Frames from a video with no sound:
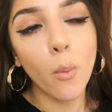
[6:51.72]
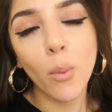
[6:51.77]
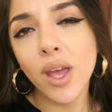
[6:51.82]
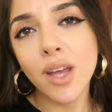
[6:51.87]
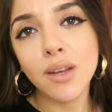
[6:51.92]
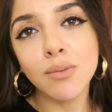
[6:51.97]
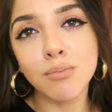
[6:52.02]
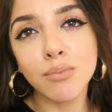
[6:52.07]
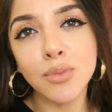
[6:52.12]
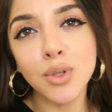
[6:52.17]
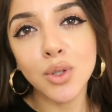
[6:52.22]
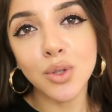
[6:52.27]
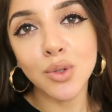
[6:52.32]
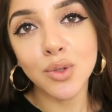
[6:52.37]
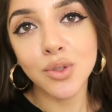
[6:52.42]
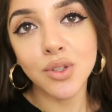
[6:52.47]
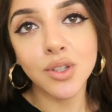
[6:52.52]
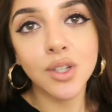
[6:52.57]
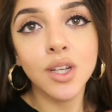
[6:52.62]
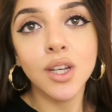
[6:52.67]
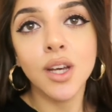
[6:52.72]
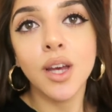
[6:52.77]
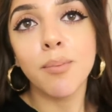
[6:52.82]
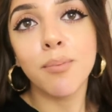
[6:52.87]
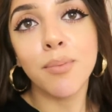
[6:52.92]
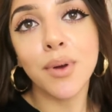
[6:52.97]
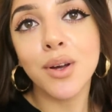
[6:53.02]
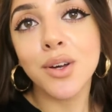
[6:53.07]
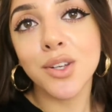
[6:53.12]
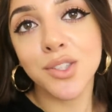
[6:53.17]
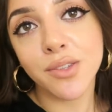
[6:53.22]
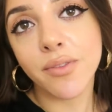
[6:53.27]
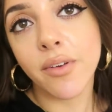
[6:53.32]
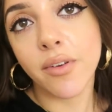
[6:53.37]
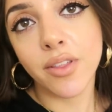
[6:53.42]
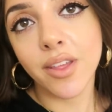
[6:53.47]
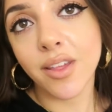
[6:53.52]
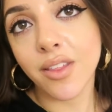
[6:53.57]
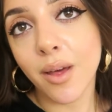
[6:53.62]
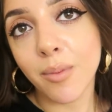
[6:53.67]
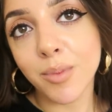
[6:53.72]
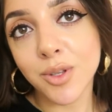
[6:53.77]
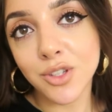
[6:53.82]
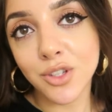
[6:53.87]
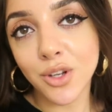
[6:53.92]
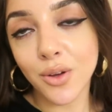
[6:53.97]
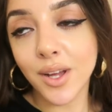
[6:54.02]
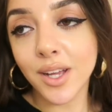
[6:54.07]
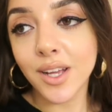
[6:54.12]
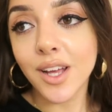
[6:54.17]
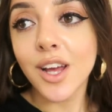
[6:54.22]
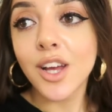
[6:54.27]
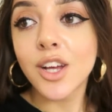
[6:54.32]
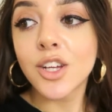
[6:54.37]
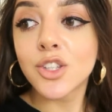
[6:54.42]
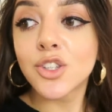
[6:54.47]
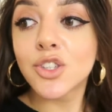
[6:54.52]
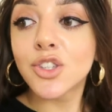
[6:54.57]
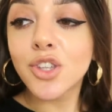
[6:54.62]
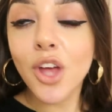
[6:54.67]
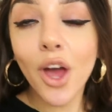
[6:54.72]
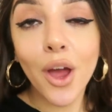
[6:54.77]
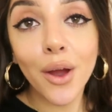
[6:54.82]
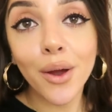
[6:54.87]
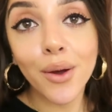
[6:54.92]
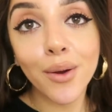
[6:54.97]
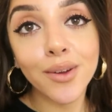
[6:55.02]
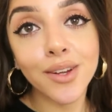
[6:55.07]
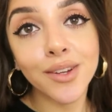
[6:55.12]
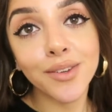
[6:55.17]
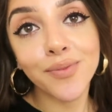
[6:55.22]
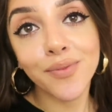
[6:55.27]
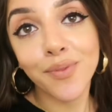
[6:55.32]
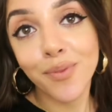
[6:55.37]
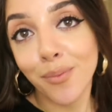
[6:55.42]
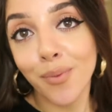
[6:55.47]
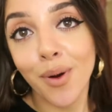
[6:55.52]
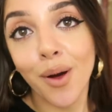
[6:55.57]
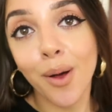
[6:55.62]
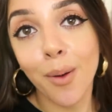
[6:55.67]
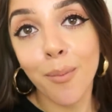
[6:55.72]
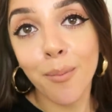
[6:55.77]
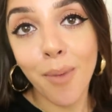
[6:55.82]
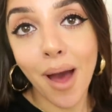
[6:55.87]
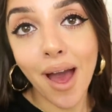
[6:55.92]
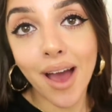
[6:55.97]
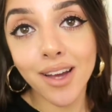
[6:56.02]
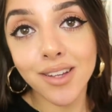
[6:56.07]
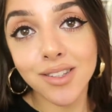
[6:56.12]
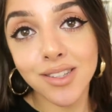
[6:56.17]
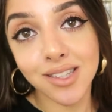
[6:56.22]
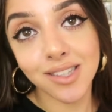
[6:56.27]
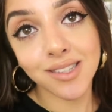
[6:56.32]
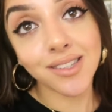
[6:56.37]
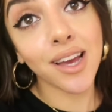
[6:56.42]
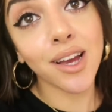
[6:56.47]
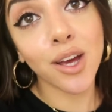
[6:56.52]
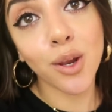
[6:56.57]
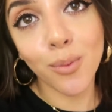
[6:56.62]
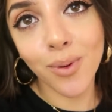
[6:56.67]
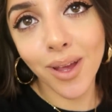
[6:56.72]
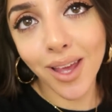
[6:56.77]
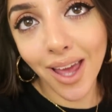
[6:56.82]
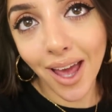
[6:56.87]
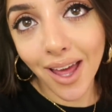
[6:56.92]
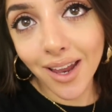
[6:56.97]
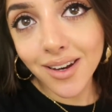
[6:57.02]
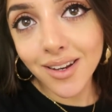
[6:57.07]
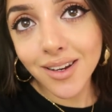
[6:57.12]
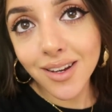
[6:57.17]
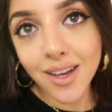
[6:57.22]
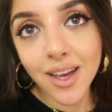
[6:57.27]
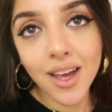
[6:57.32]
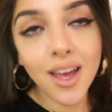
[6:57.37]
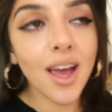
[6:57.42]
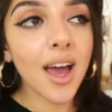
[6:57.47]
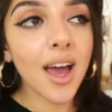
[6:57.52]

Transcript: weird mood because of everything that I've been doing. So welcome back to the second weekend.